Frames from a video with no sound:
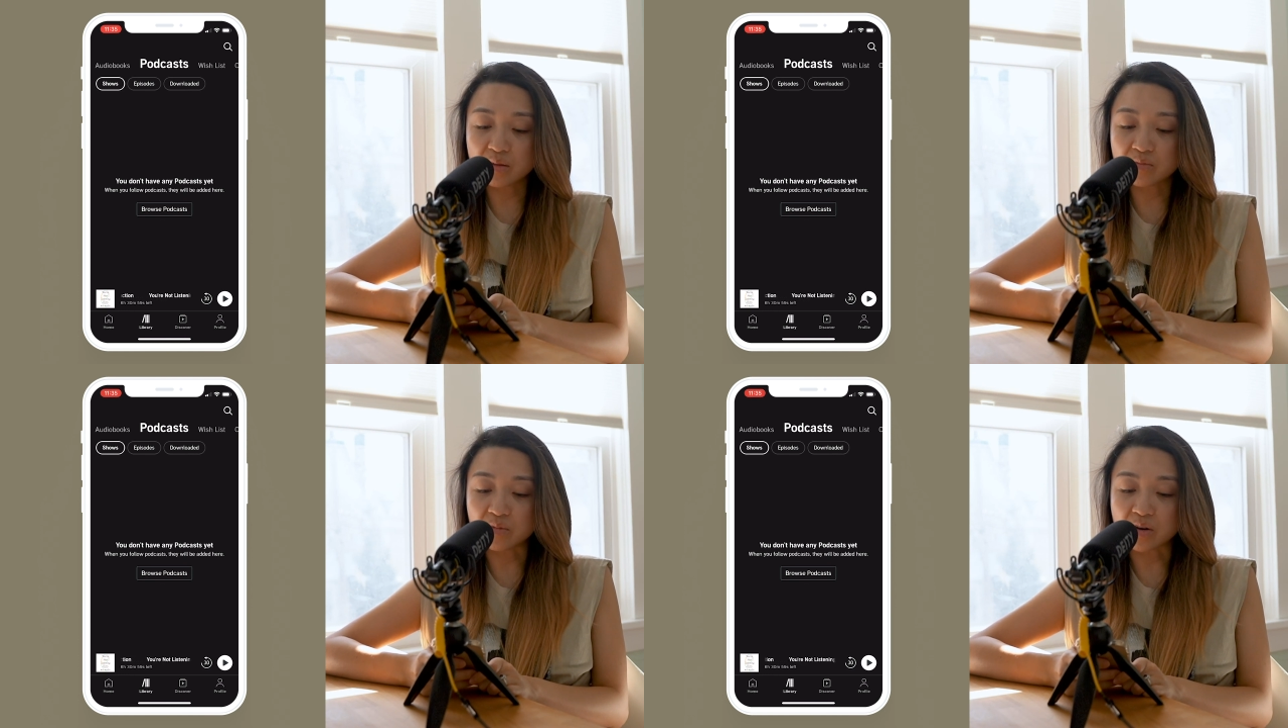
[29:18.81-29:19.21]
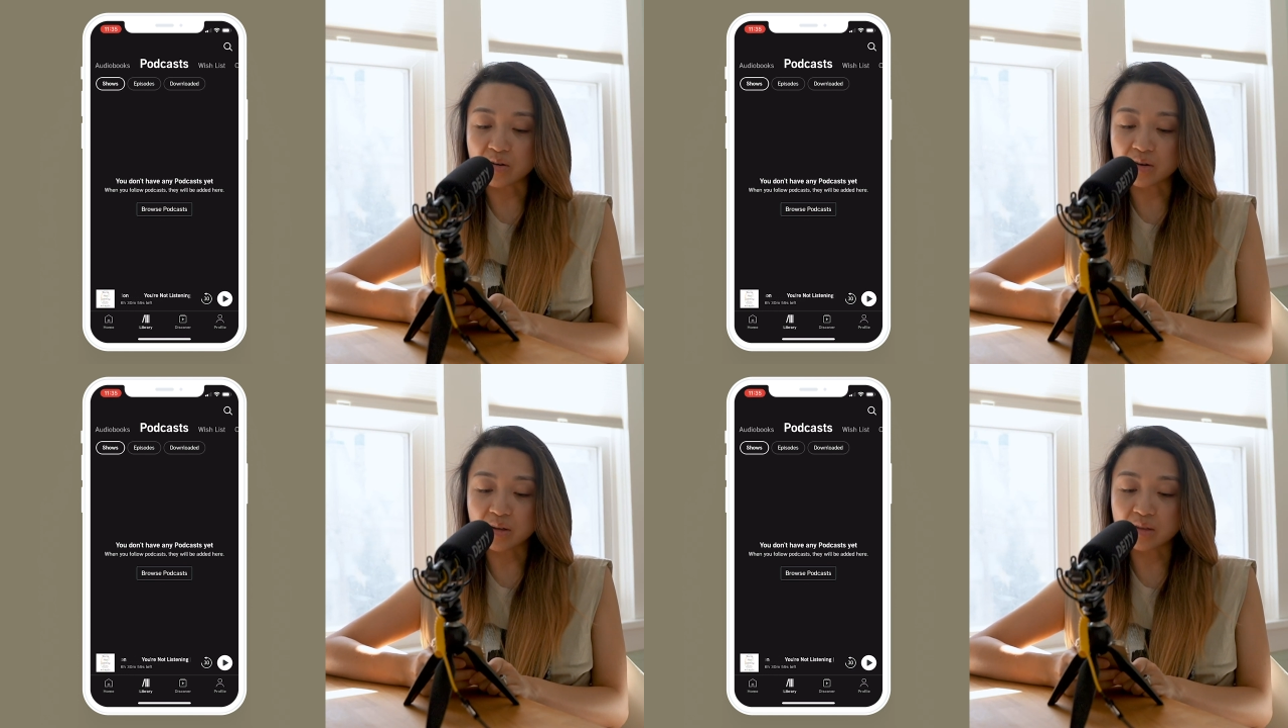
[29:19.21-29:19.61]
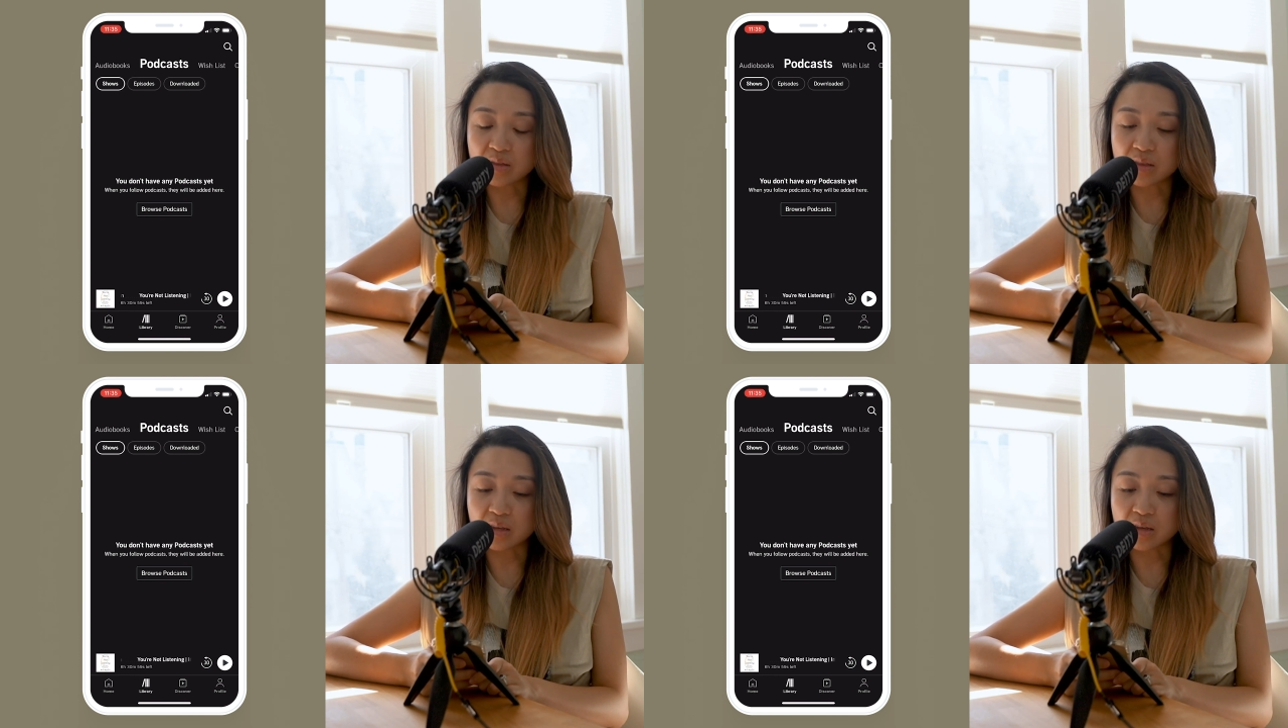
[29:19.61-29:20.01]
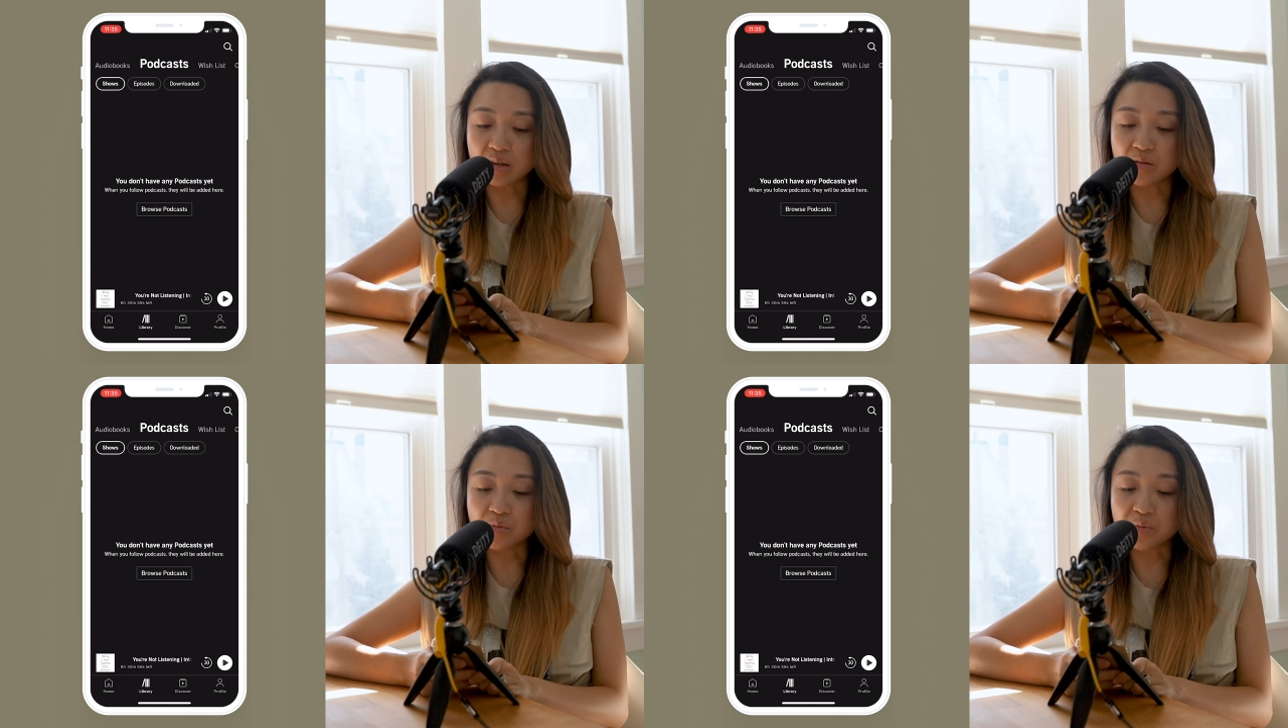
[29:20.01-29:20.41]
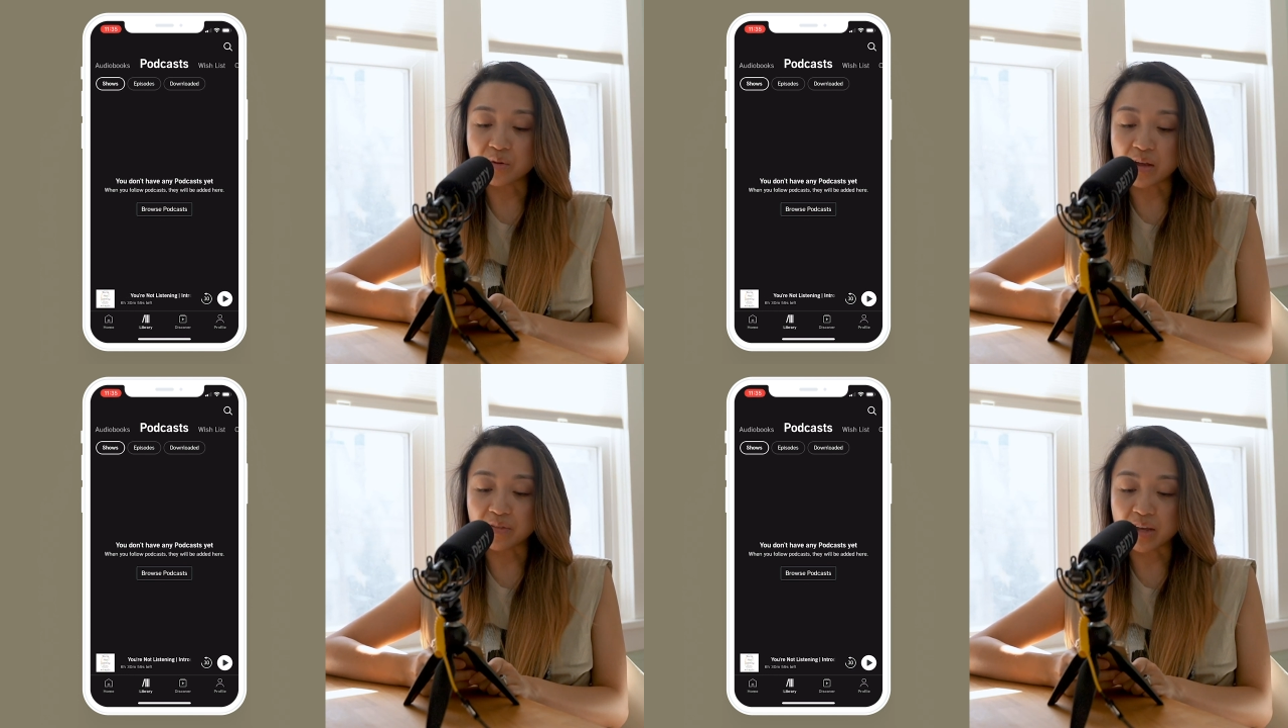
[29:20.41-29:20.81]
regarding the global
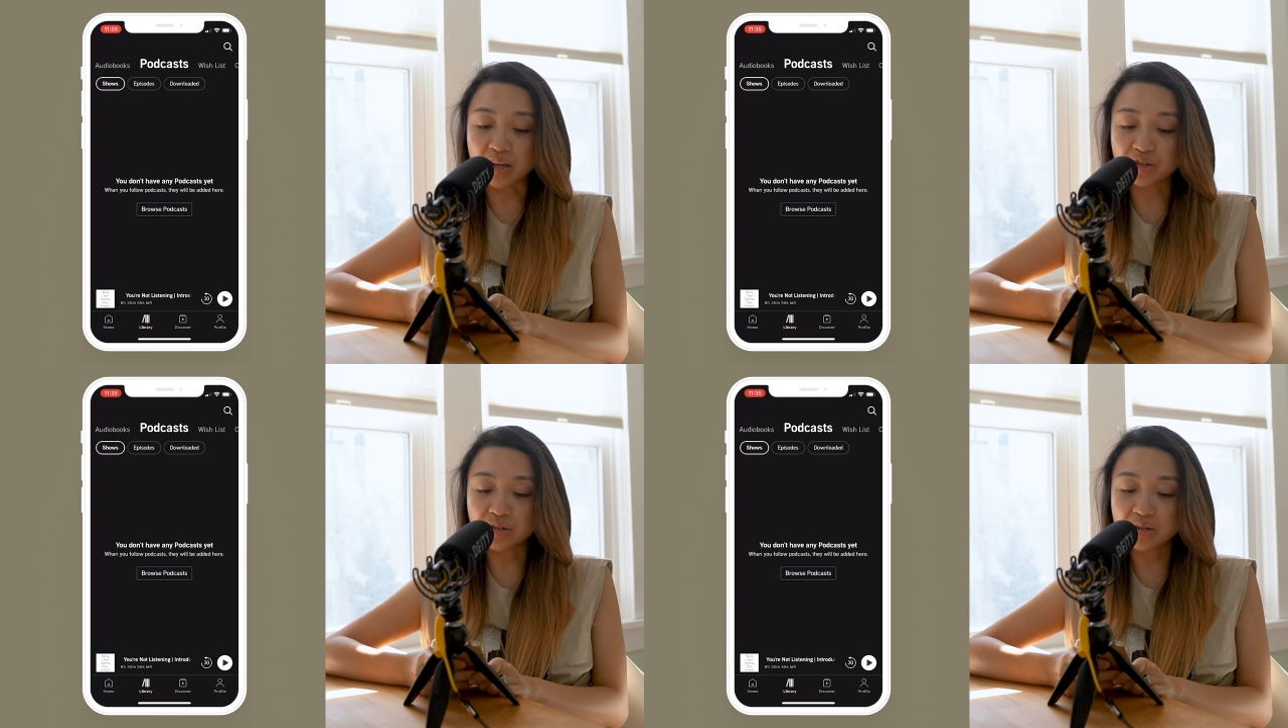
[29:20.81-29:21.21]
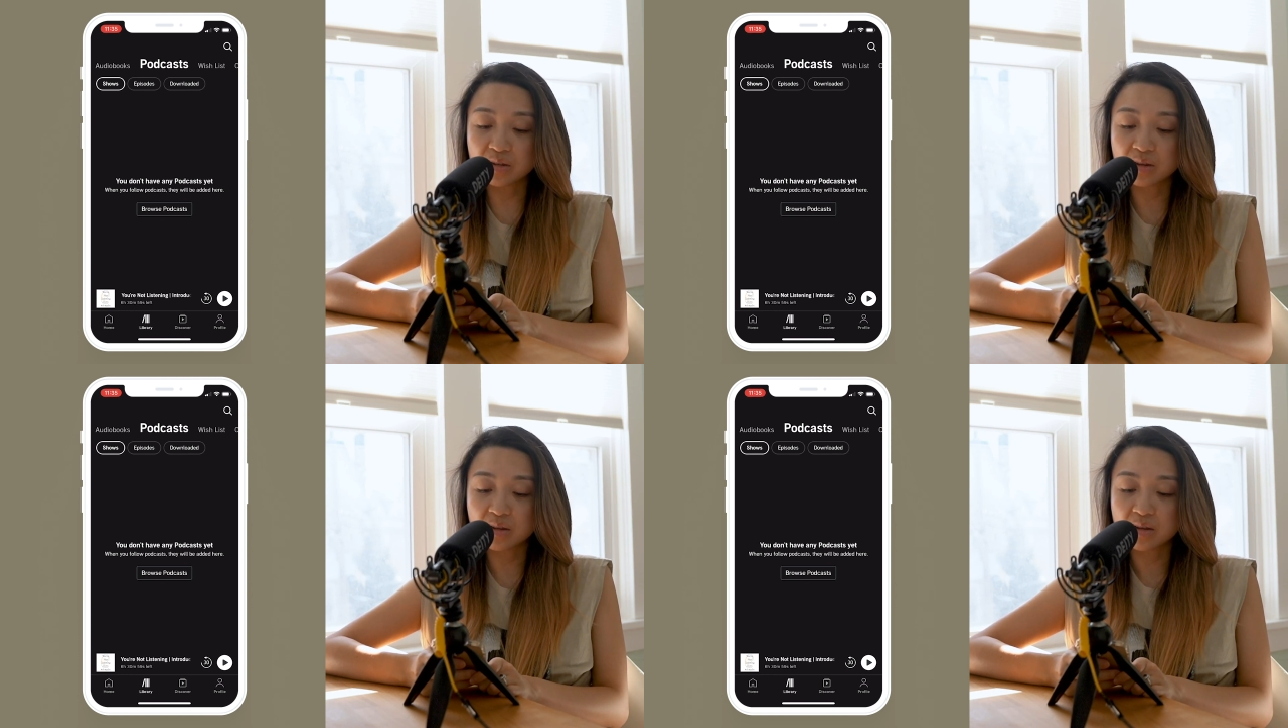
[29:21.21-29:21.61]
navigation.